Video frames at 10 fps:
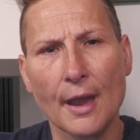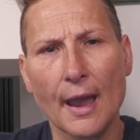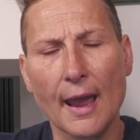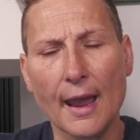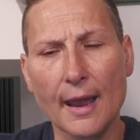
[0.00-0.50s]

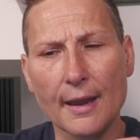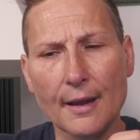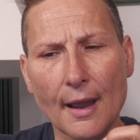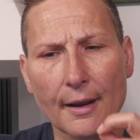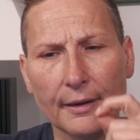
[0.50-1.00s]

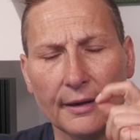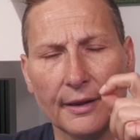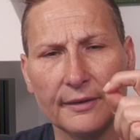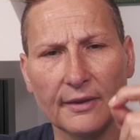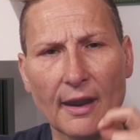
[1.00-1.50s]
and I'm going
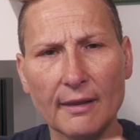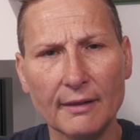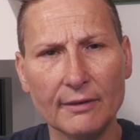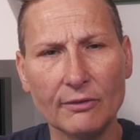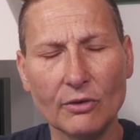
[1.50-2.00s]
to say
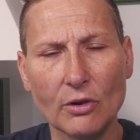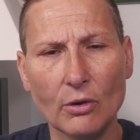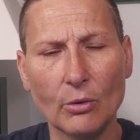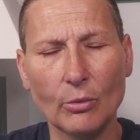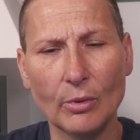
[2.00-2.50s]
this to
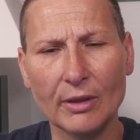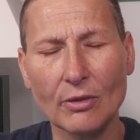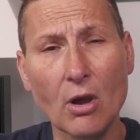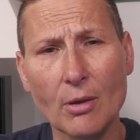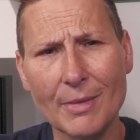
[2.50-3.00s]
you
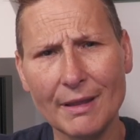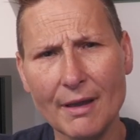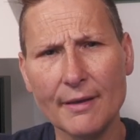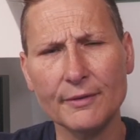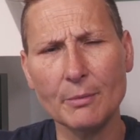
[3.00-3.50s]
with all my
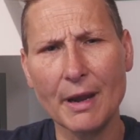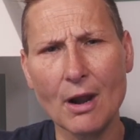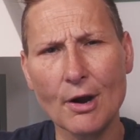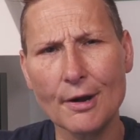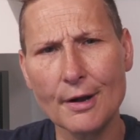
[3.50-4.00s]
love in my
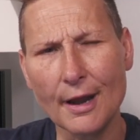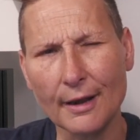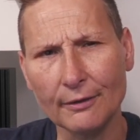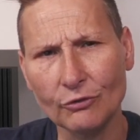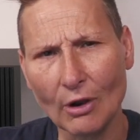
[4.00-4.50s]
heart
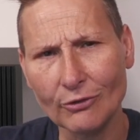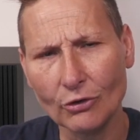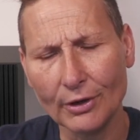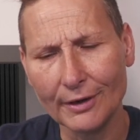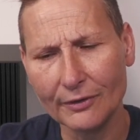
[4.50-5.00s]
and
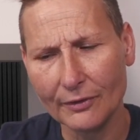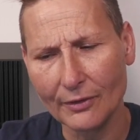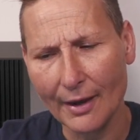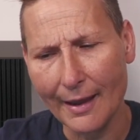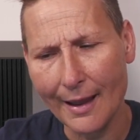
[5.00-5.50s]
gentleness
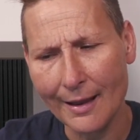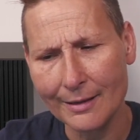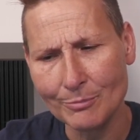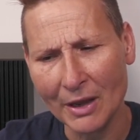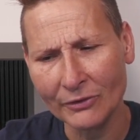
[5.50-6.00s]
as I
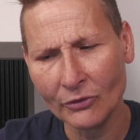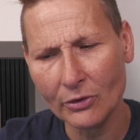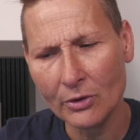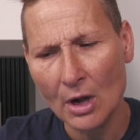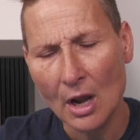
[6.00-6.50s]
can
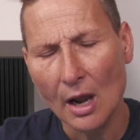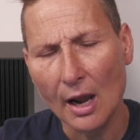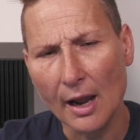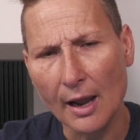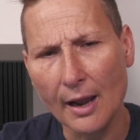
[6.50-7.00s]
muster.
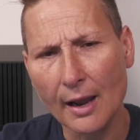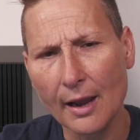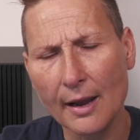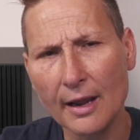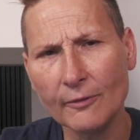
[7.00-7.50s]

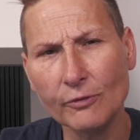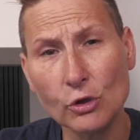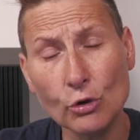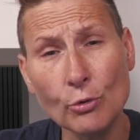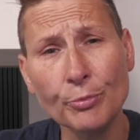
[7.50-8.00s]
Uh, if
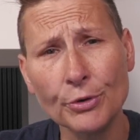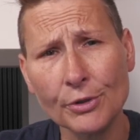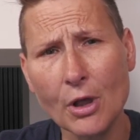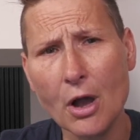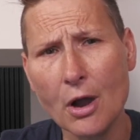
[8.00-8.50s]
you
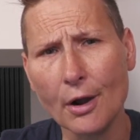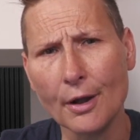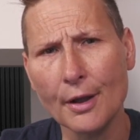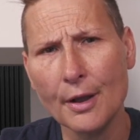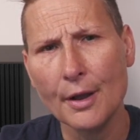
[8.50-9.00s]

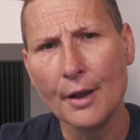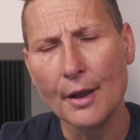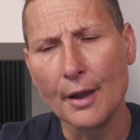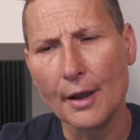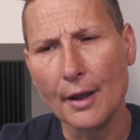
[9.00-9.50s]
prolong
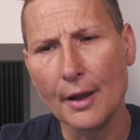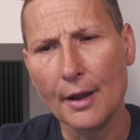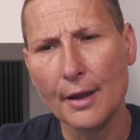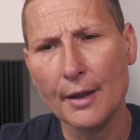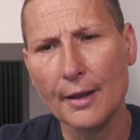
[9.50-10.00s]
uh,
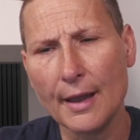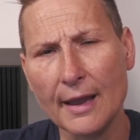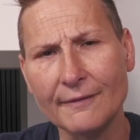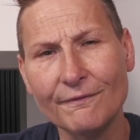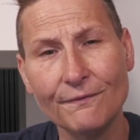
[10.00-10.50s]

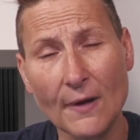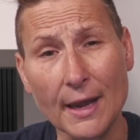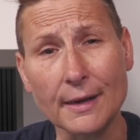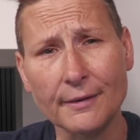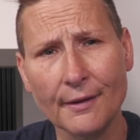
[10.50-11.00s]
and
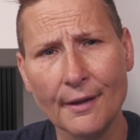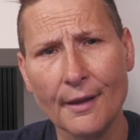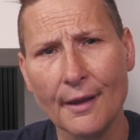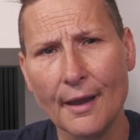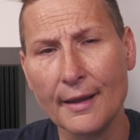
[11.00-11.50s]
fight
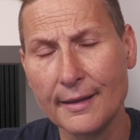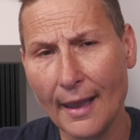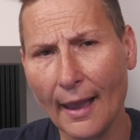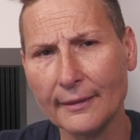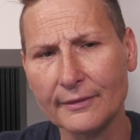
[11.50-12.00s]

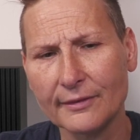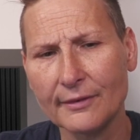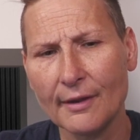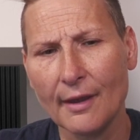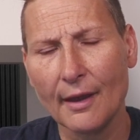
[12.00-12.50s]

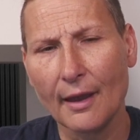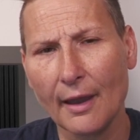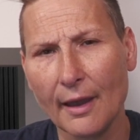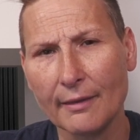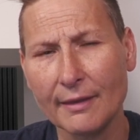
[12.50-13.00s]
against
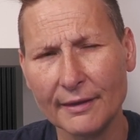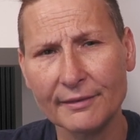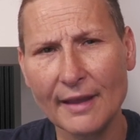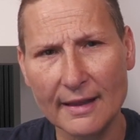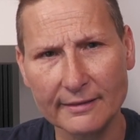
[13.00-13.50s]
uh,
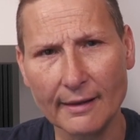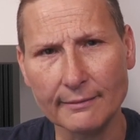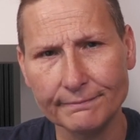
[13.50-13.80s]
this lesson,